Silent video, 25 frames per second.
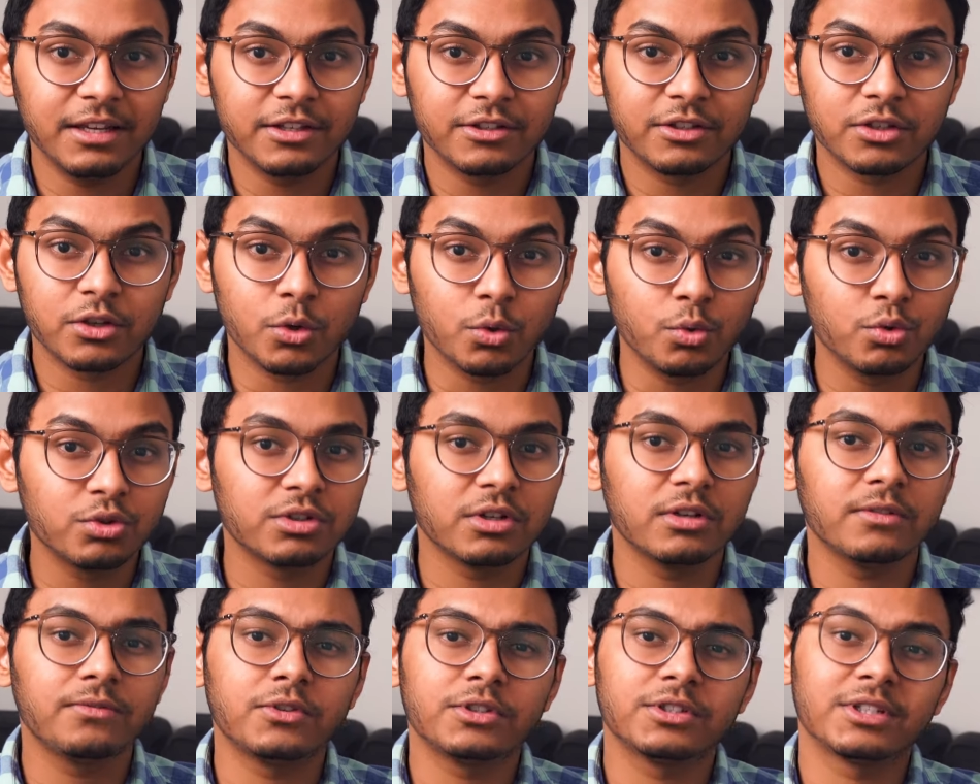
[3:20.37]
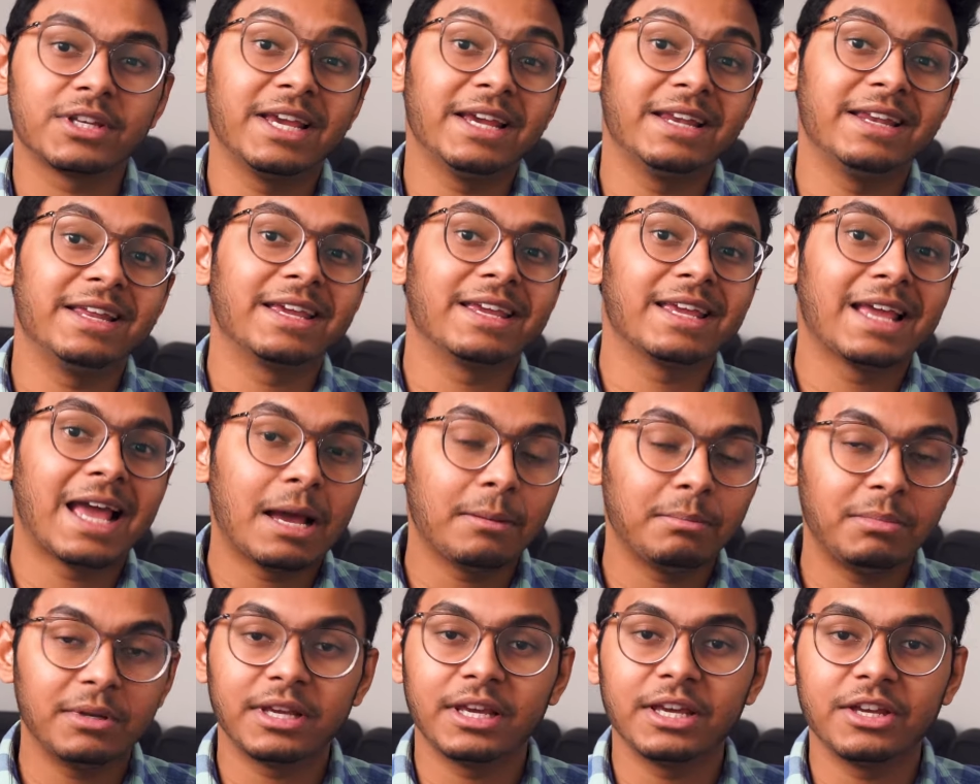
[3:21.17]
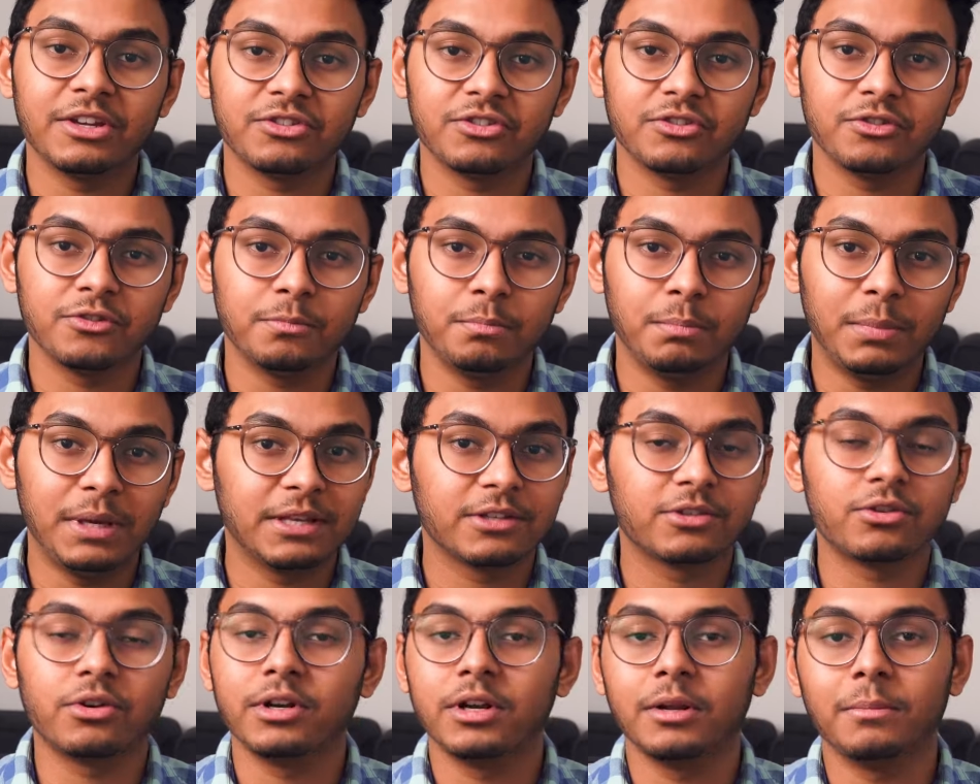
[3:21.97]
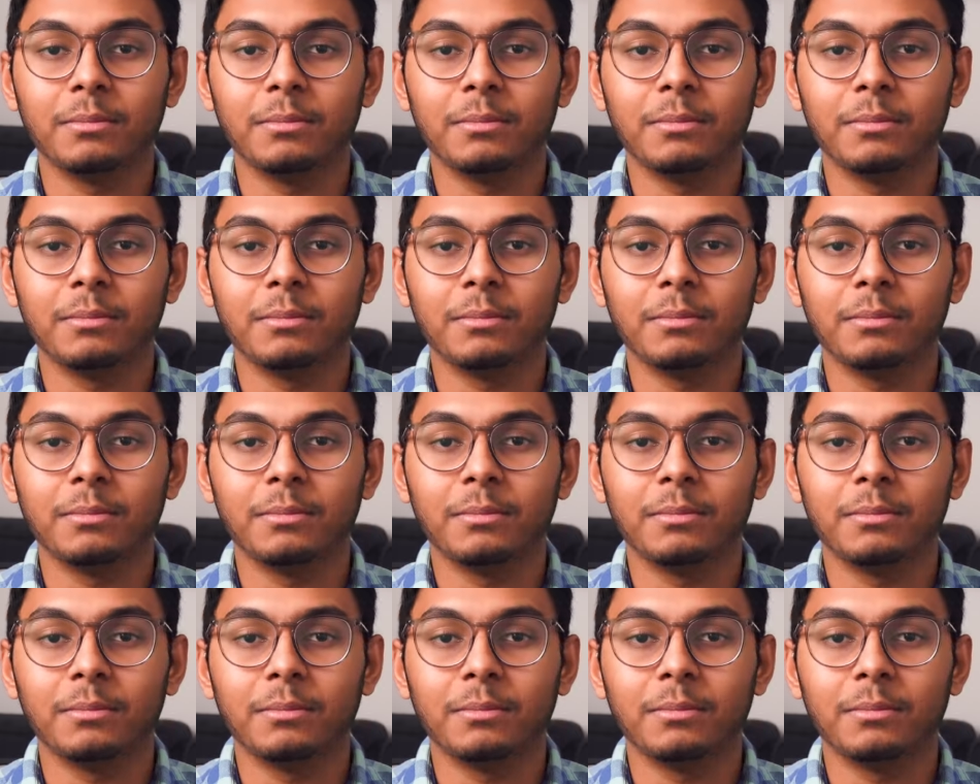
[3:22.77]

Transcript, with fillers: is crucial for scaling applications based on